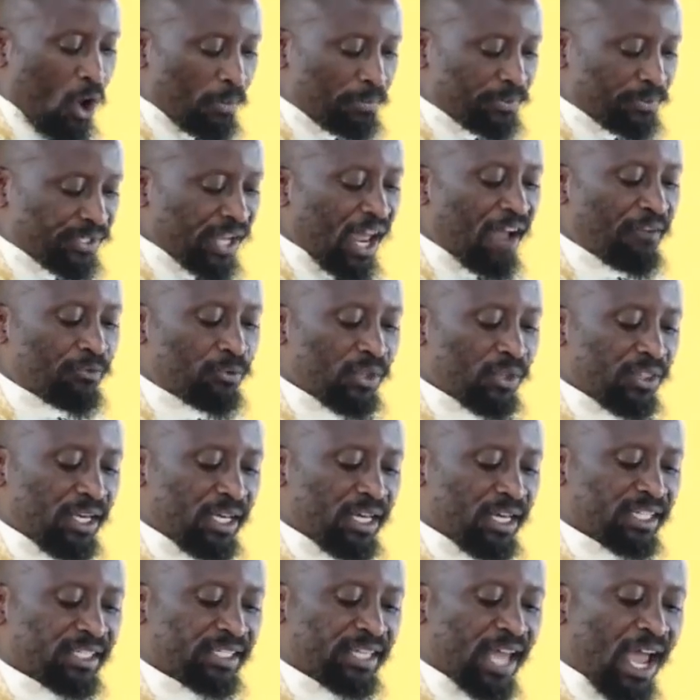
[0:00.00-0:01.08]
observed
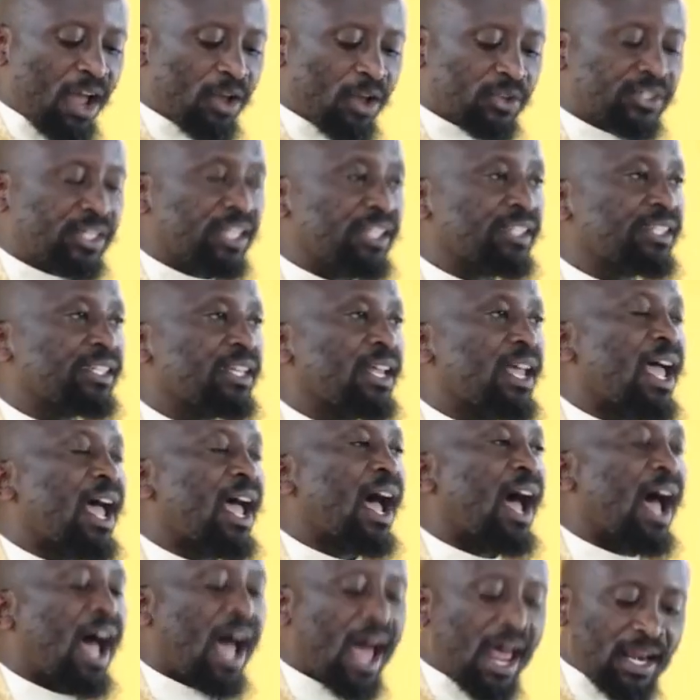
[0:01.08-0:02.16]
within his diocese,
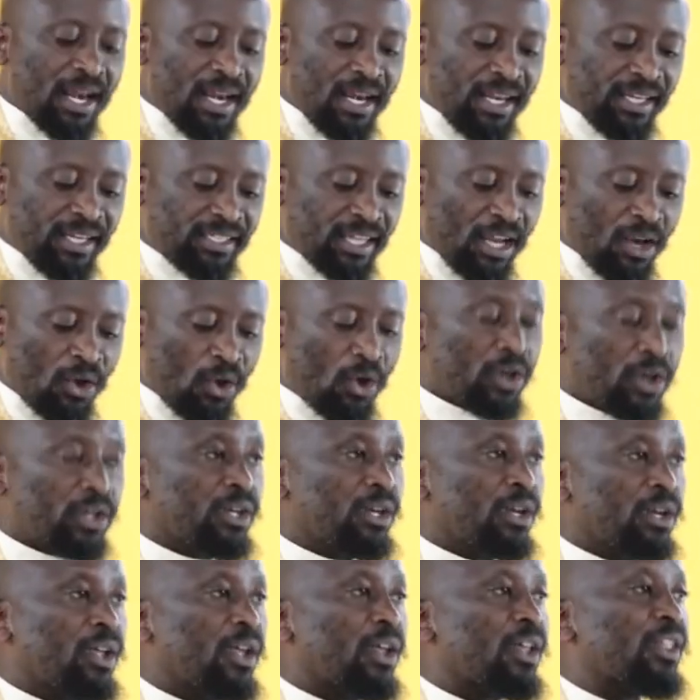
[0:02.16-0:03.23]
and let alone
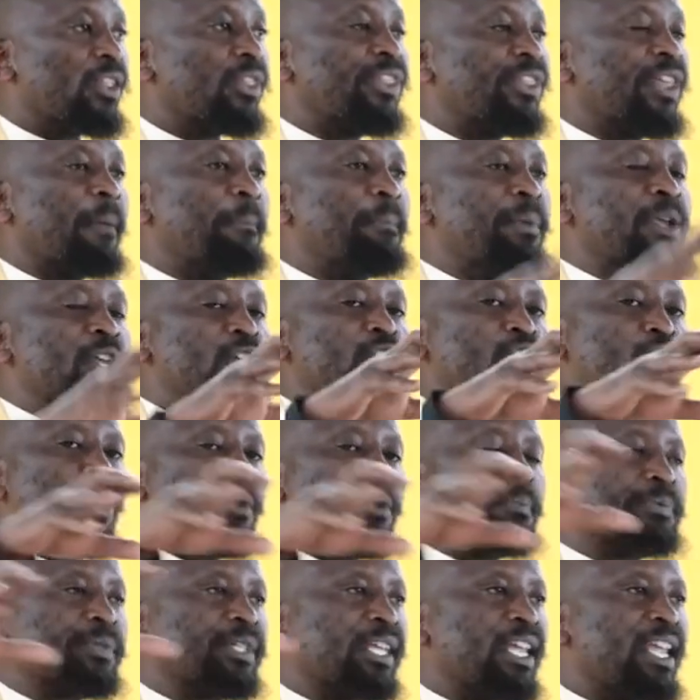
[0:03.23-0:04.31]
the
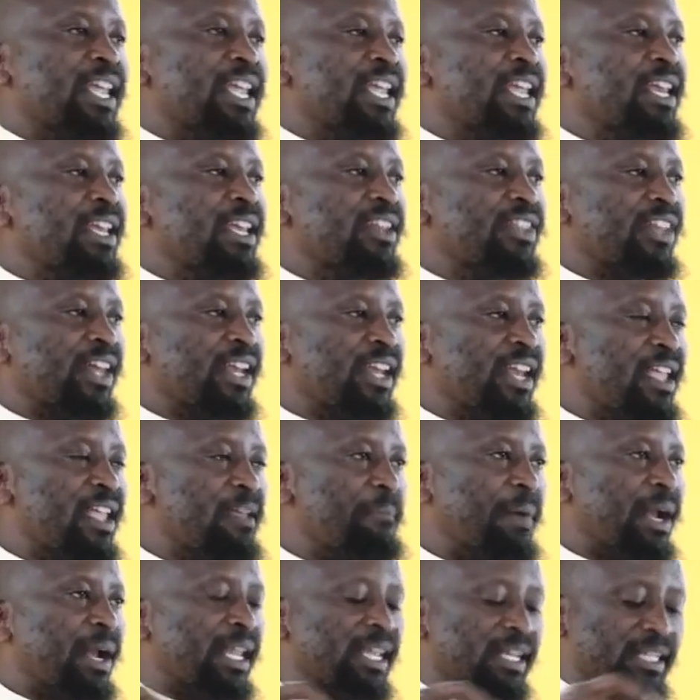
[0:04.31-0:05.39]
bishops in the
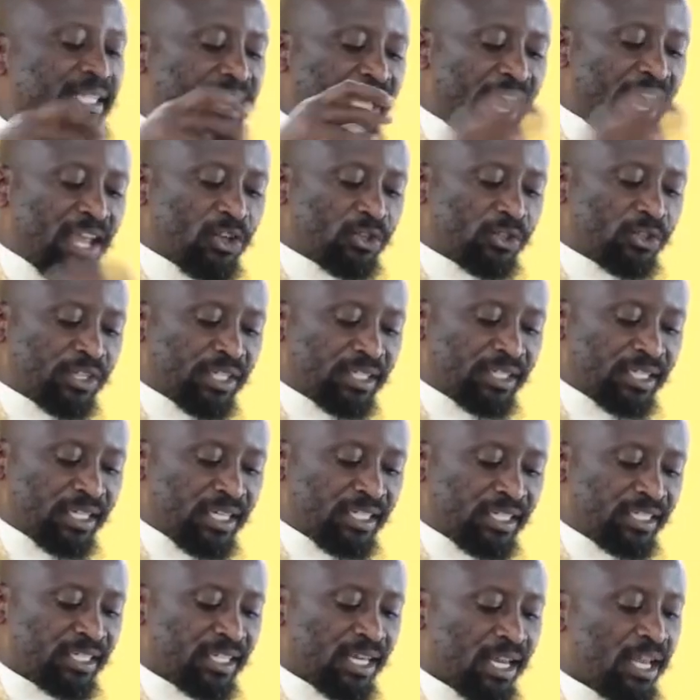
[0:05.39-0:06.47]
neighboring
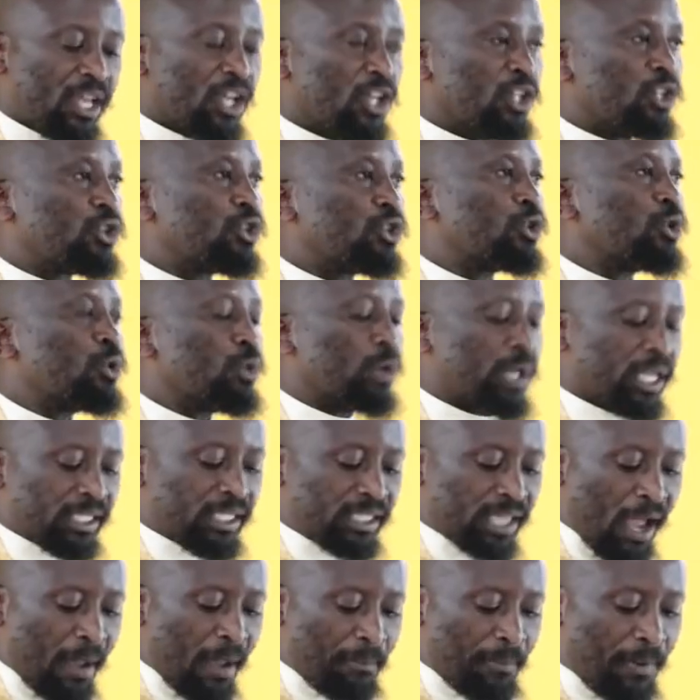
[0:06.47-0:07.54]
dioceses took
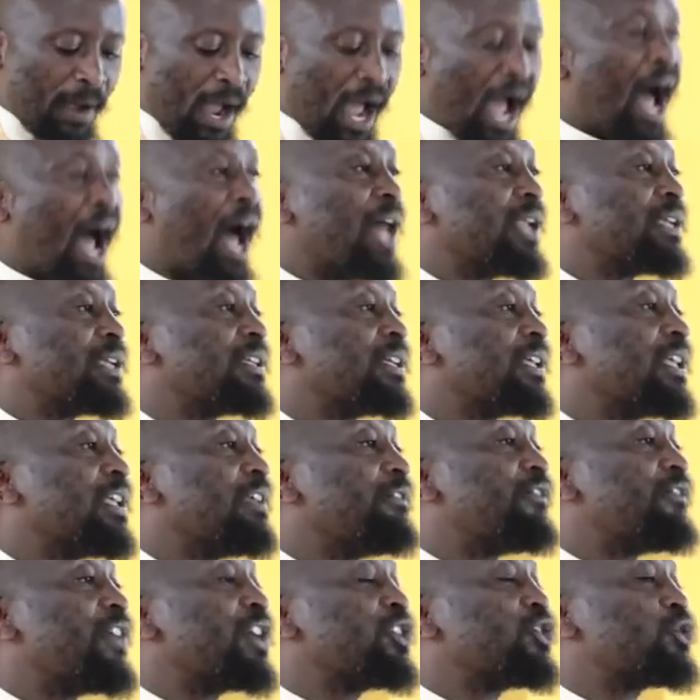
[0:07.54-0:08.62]
it up and
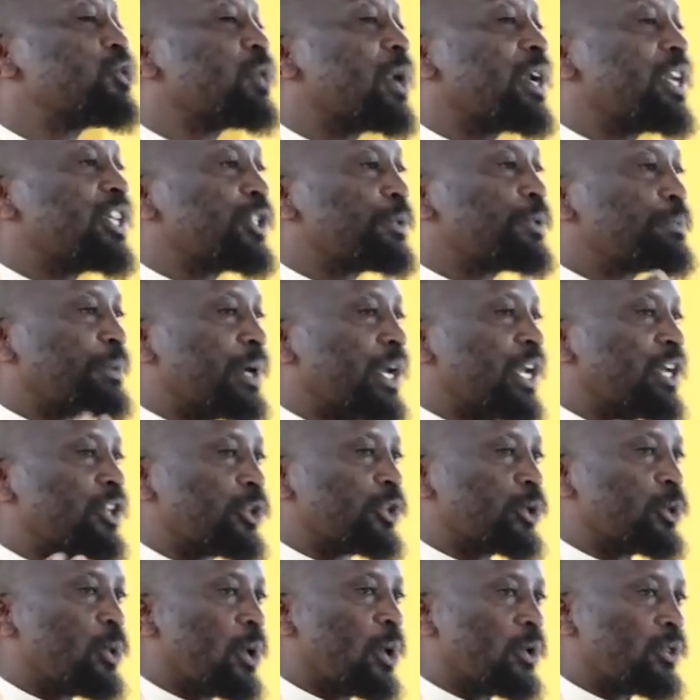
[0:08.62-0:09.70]
eventually spread
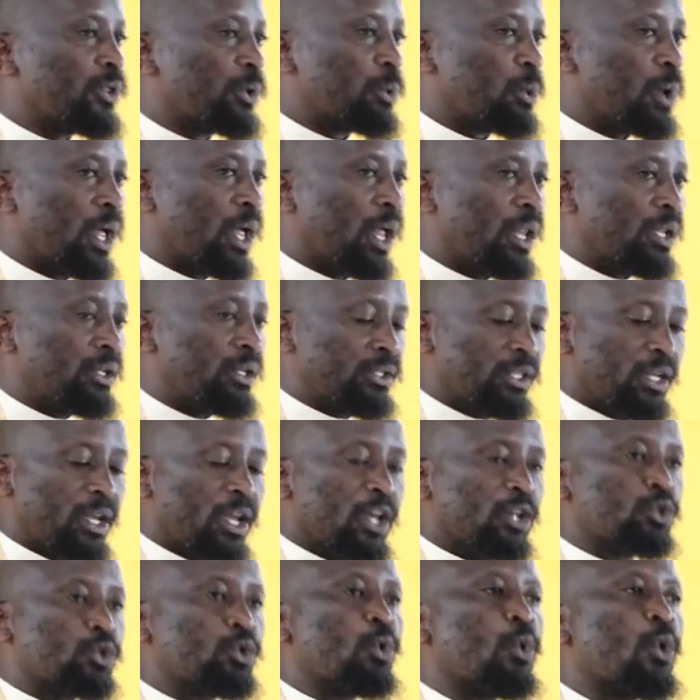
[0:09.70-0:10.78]
throughout the world
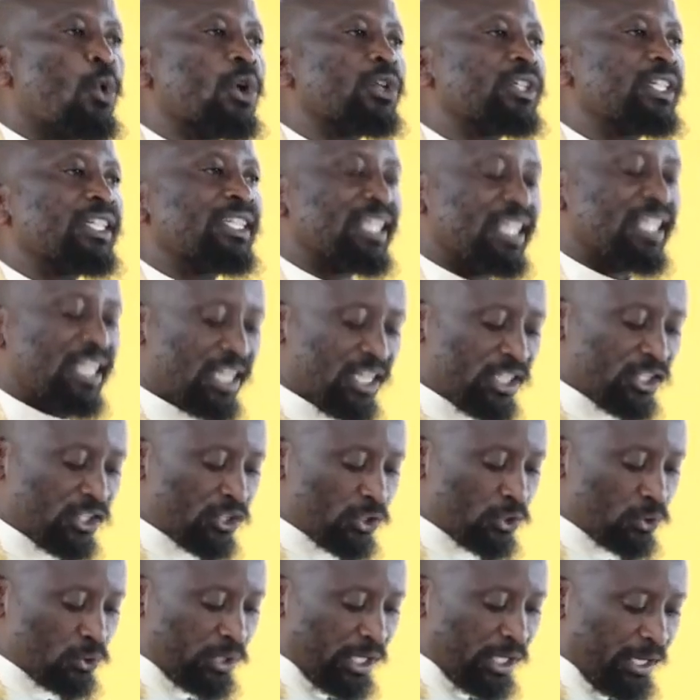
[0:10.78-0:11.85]
to what it is
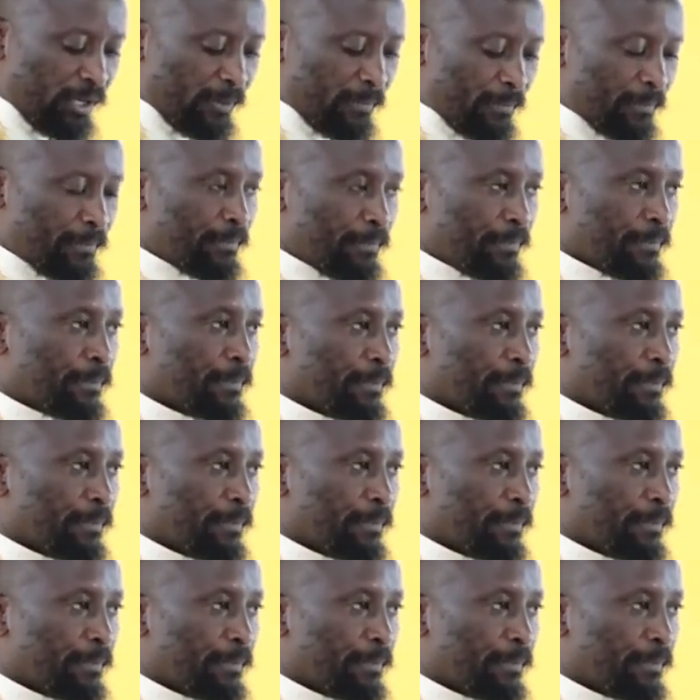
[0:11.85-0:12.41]
today.